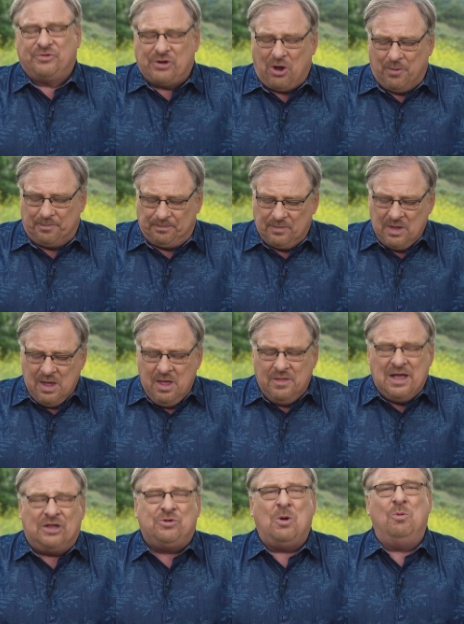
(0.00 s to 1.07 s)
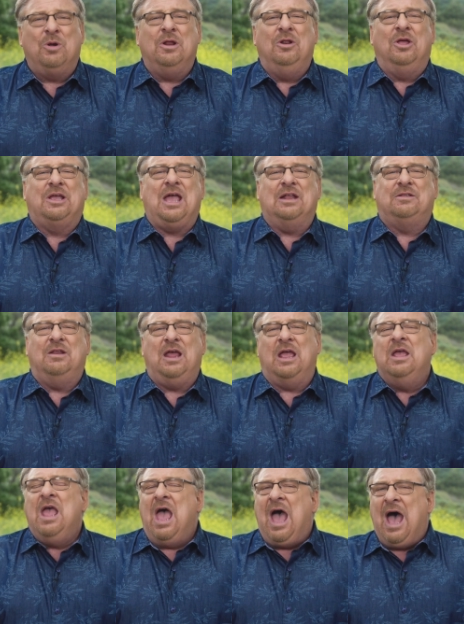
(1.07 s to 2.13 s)
So that's what we're going to look at
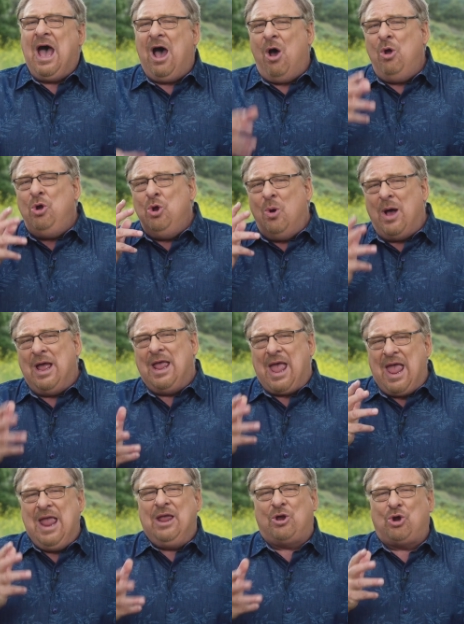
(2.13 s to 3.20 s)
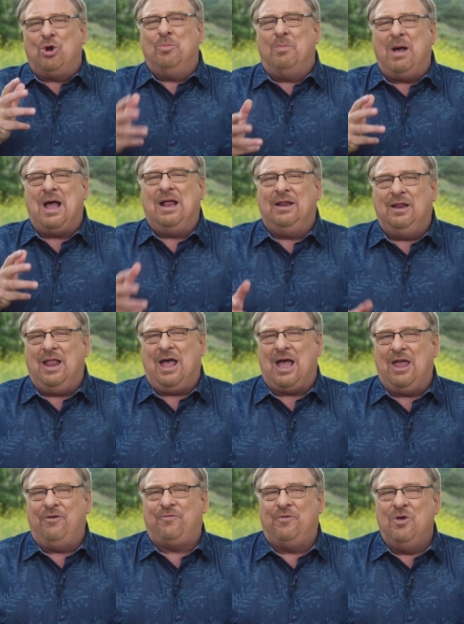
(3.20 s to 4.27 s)
today. How do I anchor my
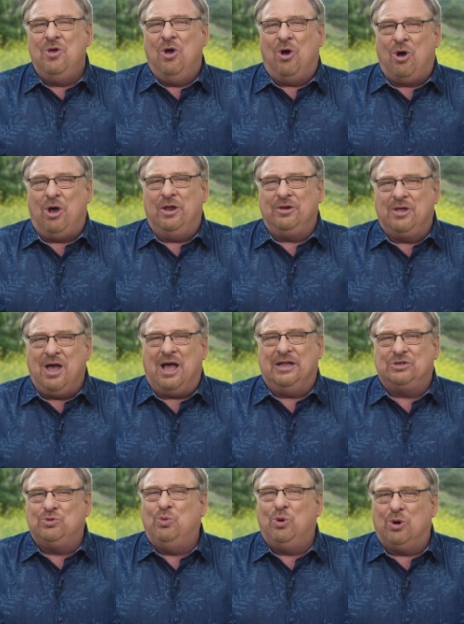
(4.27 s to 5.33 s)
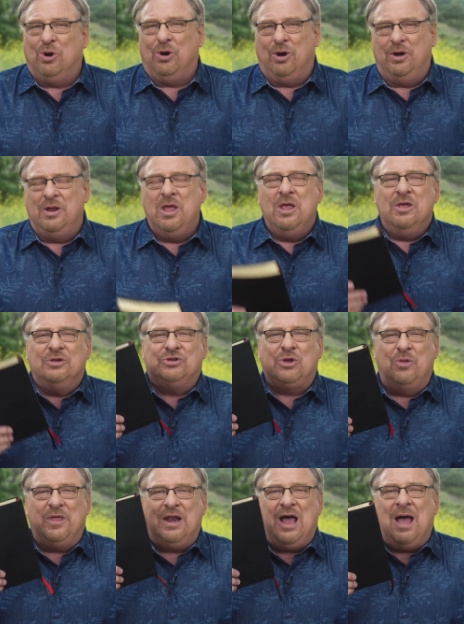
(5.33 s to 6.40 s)
life on God's word
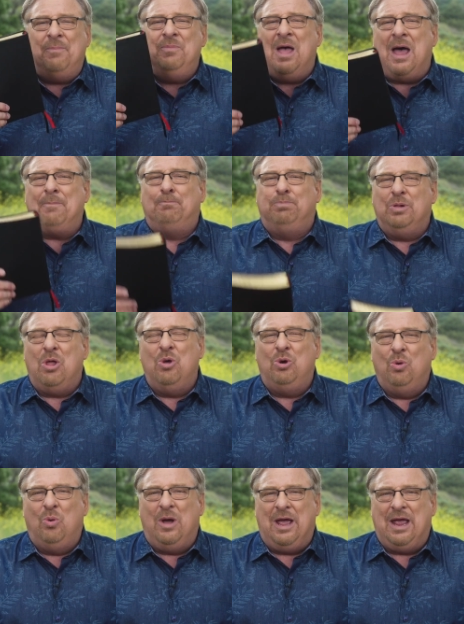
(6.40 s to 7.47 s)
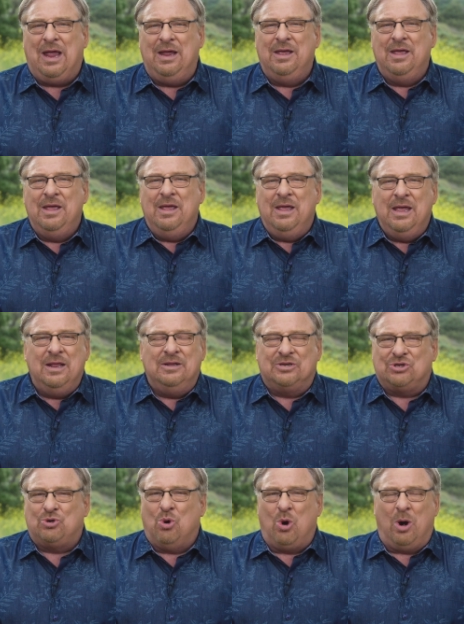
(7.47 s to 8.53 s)
so that I'm not blown away in a
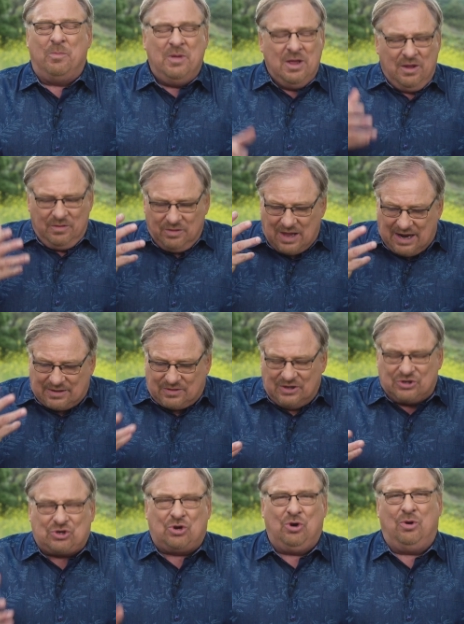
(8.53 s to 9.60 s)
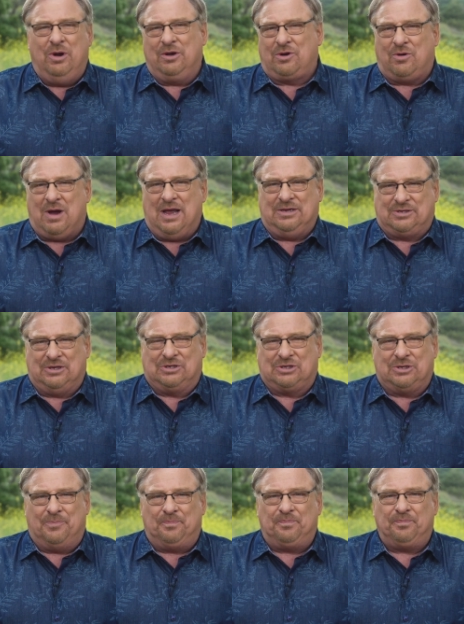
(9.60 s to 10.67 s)
storm like this current
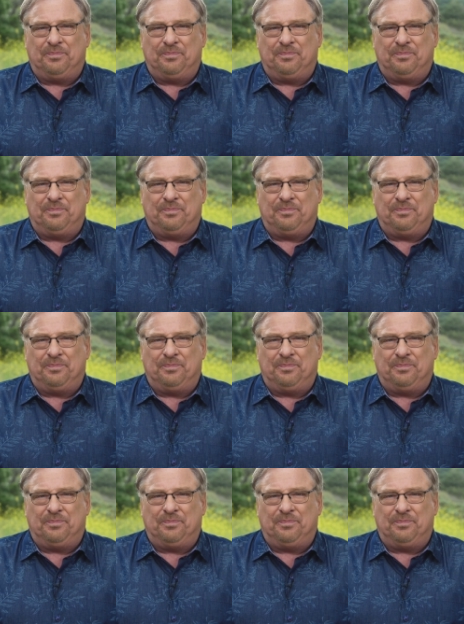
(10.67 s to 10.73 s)
crisis?